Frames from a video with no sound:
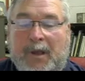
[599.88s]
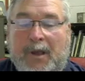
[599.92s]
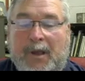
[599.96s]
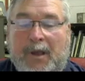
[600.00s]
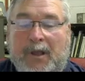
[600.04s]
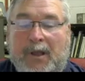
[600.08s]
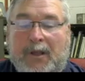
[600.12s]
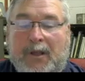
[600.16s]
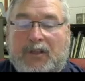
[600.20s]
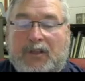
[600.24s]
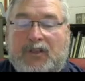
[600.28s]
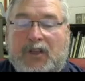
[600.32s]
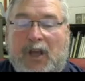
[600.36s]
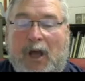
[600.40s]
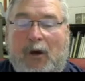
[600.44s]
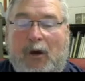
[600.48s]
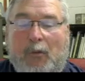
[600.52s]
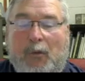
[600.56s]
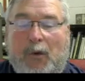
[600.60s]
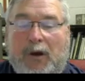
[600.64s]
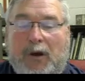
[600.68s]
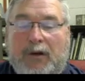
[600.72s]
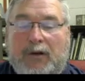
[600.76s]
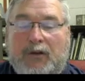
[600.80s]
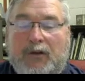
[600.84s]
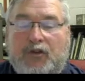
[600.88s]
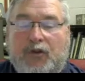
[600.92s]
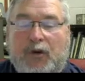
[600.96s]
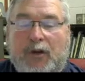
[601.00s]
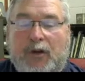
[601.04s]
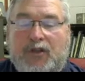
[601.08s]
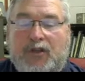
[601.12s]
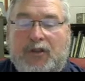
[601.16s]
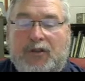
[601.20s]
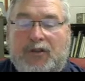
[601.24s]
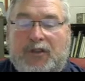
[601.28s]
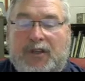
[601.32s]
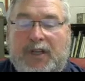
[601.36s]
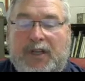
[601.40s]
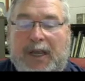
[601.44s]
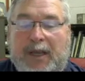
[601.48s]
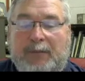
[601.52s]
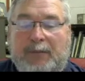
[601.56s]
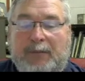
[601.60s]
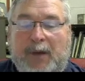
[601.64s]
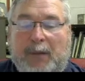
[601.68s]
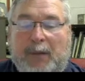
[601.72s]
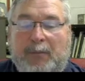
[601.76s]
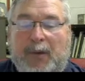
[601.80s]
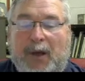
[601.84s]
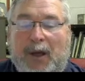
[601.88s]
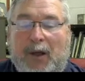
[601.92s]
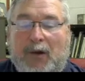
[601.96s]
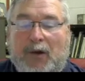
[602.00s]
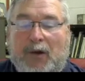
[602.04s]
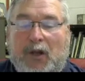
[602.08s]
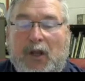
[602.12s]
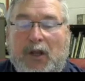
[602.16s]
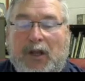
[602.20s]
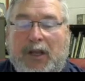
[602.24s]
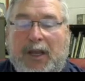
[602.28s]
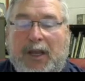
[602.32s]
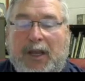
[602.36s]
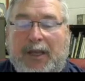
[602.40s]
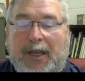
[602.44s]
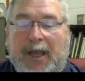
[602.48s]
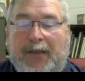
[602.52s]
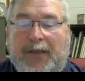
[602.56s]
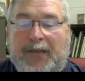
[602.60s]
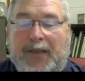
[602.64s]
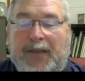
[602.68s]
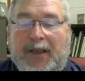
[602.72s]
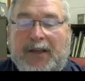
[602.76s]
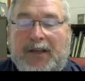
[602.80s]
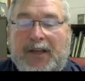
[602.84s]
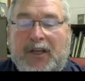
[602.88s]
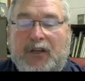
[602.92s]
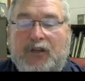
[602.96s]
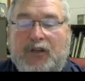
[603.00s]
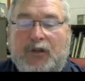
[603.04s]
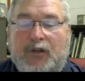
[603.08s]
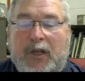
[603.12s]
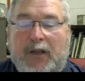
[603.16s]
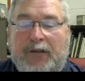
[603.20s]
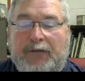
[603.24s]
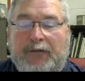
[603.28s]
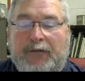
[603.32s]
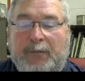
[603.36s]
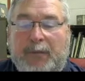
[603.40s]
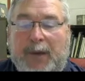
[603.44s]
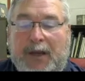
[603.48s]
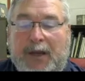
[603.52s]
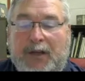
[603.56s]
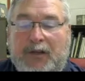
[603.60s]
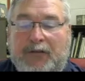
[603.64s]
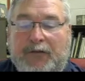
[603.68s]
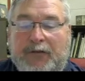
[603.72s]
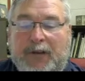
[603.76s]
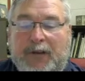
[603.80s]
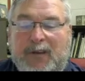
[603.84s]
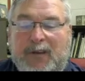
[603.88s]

The saltwater intrusion team, upon looking at the initial information from the